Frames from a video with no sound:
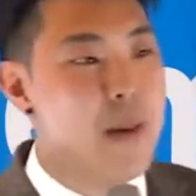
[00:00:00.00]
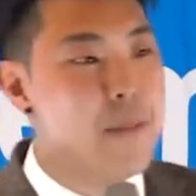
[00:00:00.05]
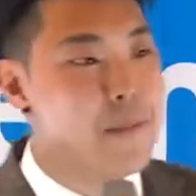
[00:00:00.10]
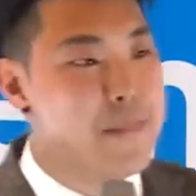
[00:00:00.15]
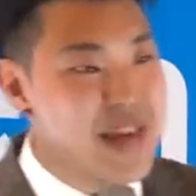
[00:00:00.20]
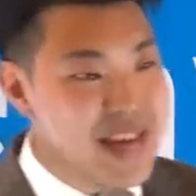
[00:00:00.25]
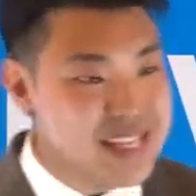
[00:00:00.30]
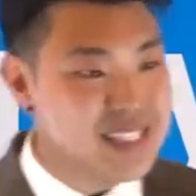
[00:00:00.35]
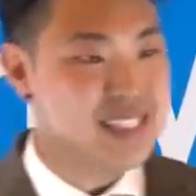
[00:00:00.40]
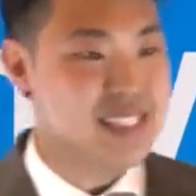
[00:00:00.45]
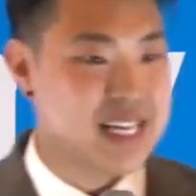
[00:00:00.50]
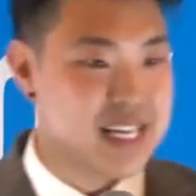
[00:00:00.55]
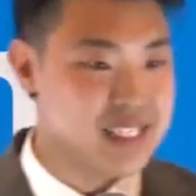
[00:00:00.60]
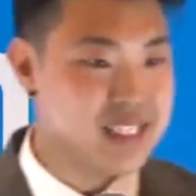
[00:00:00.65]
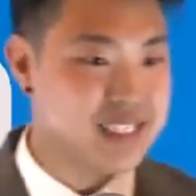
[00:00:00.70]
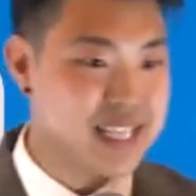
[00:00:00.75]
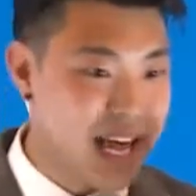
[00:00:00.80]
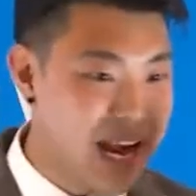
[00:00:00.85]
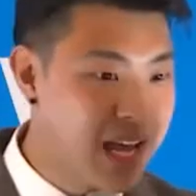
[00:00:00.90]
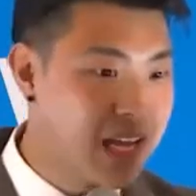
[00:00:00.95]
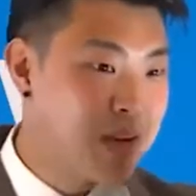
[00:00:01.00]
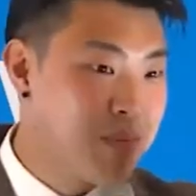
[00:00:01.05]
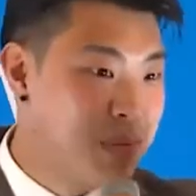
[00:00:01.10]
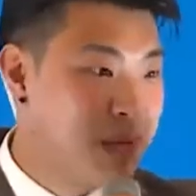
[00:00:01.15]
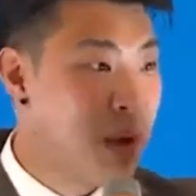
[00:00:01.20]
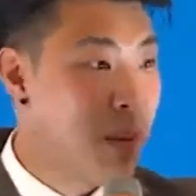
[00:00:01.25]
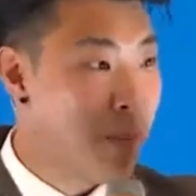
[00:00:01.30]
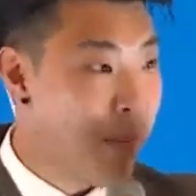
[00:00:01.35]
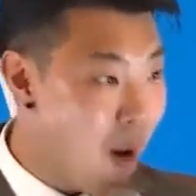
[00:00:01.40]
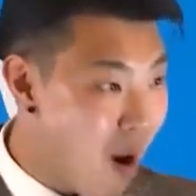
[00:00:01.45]
a business that I can
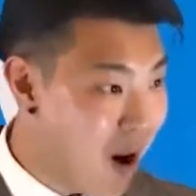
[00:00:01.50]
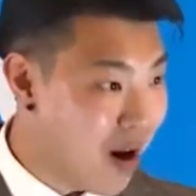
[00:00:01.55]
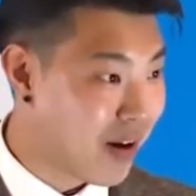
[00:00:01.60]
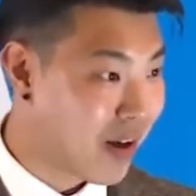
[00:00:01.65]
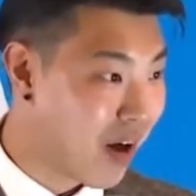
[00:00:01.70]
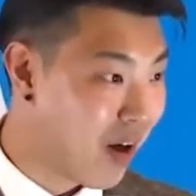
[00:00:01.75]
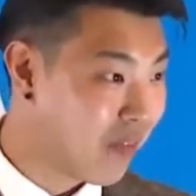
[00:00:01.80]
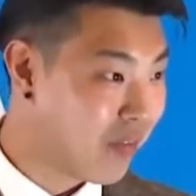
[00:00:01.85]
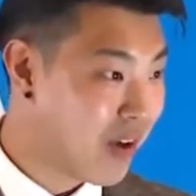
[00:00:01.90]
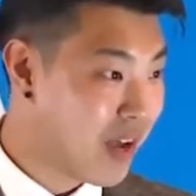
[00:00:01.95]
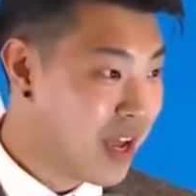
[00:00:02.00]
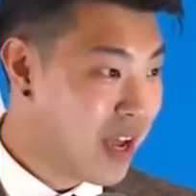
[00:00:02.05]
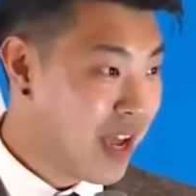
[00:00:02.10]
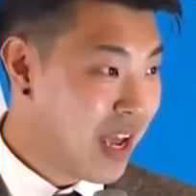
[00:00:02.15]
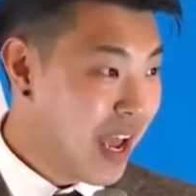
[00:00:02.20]
be a part of